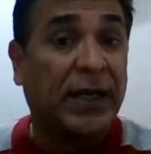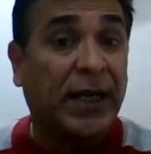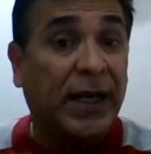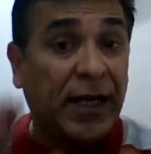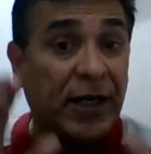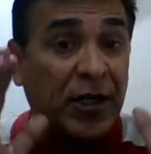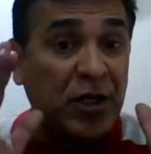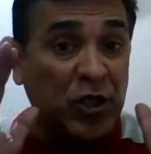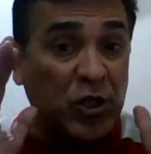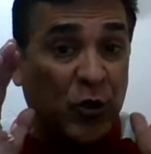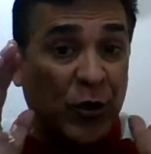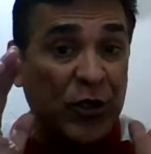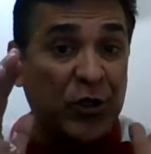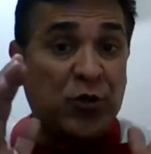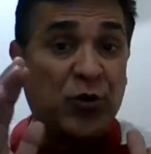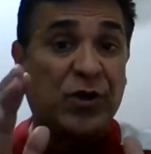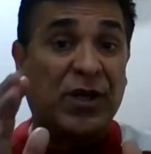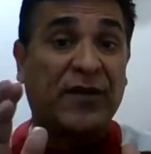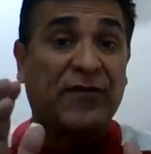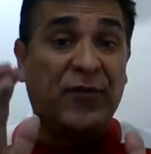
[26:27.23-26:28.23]
it is going
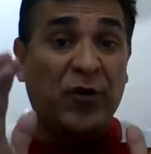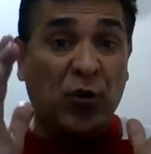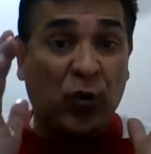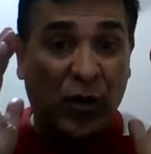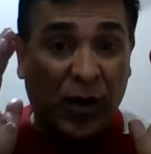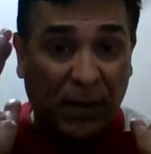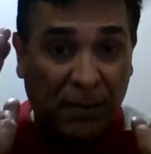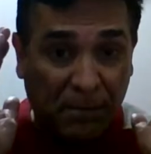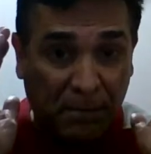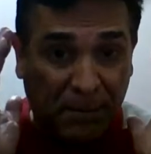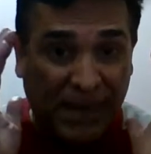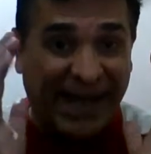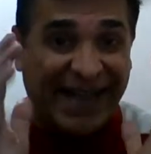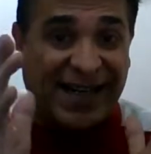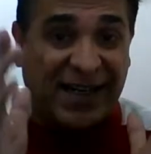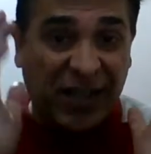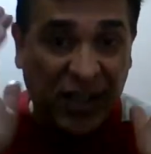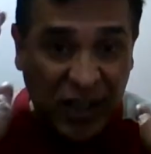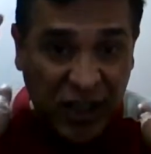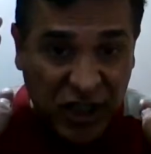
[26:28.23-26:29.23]
to give you a
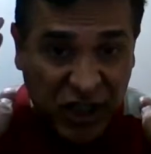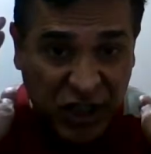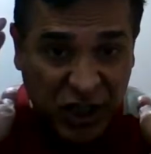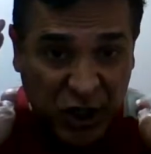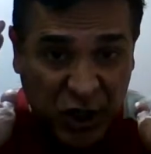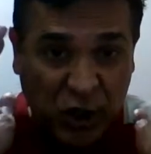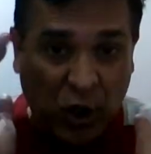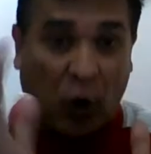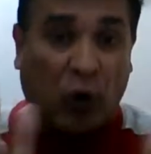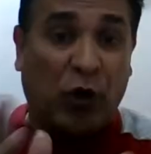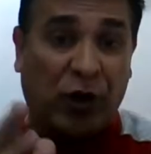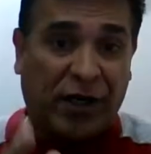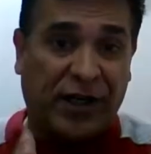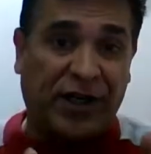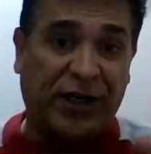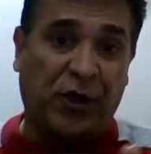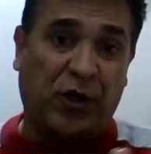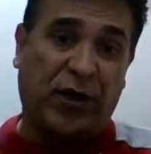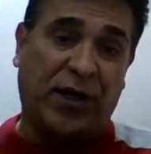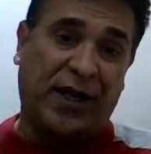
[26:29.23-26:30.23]
big jolt
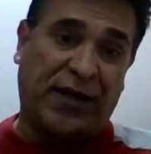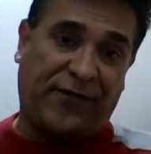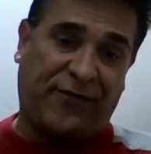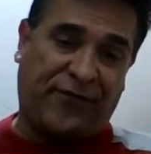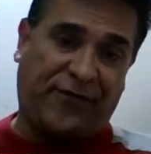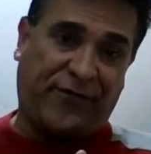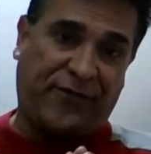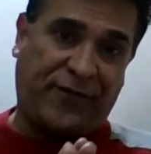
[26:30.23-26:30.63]
in your life.